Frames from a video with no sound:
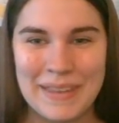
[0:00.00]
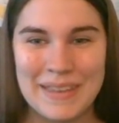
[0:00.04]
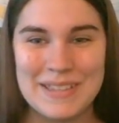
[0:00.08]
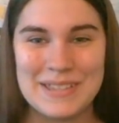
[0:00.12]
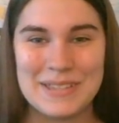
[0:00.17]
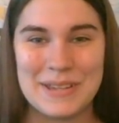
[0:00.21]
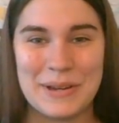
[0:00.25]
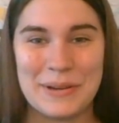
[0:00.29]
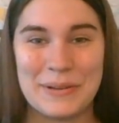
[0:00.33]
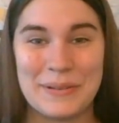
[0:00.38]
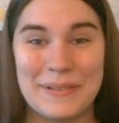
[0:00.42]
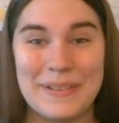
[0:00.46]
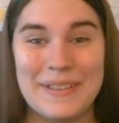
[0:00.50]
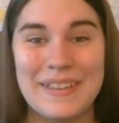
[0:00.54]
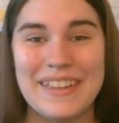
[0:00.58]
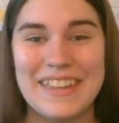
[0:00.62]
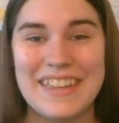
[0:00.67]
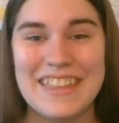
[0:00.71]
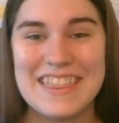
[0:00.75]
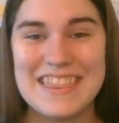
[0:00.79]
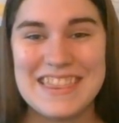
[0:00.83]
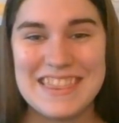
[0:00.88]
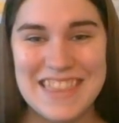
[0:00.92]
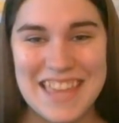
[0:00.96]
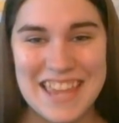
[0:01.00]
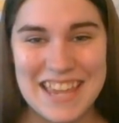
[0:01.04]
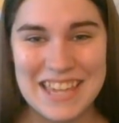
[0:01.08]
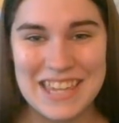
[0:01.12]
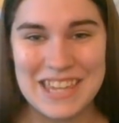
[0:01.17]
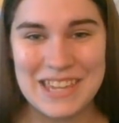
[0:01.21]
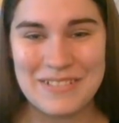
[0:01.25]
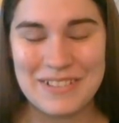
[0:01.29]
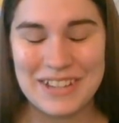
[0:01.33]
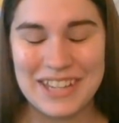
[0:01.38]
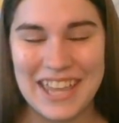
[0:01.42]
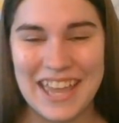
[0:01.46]
So thank
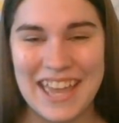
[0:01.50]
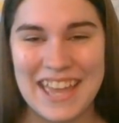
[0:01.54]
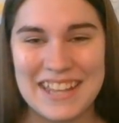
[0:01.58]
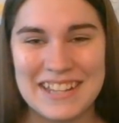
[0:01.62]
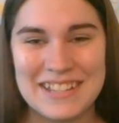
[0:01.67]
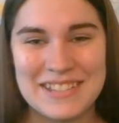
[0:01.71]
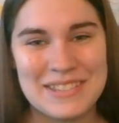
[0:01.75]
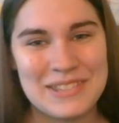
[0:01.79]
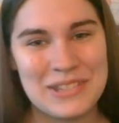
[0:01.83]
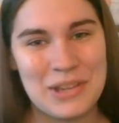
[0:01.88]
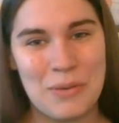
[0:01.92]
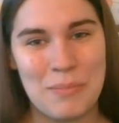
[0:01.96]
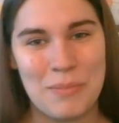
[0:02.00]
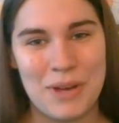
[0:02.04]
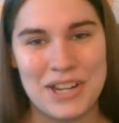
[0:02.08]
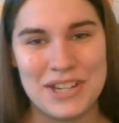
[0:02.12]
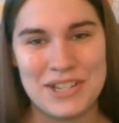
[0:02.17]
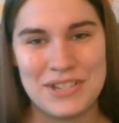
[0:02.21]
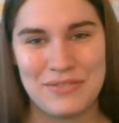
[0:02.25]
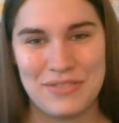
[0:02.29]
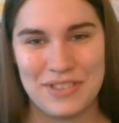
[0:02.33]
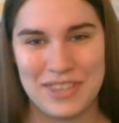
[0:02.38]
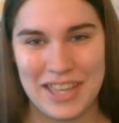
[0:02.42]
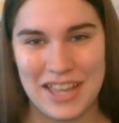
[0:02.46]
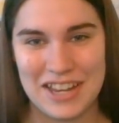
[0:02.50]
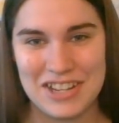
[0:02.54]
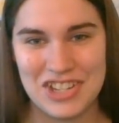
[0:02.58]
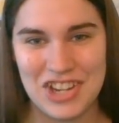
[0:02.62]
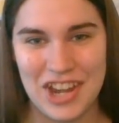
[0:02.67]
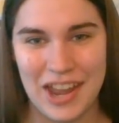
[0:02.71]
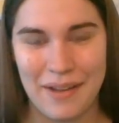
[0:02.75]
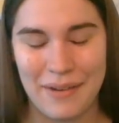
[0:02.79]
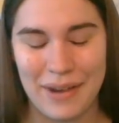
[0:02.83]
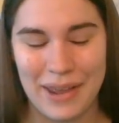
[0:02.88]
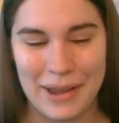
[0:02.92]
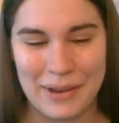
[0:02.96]
you again so much for that
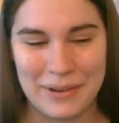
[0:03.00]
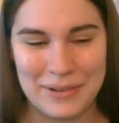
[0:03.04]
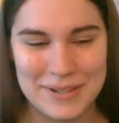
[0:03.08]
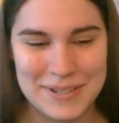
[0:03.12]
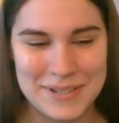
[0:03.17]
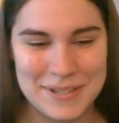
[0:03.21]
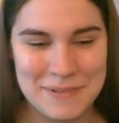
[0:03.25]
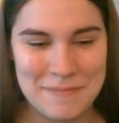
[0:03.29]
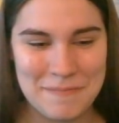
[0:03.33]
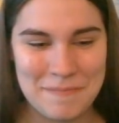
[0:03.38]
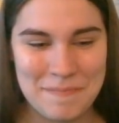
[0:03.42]
shout out.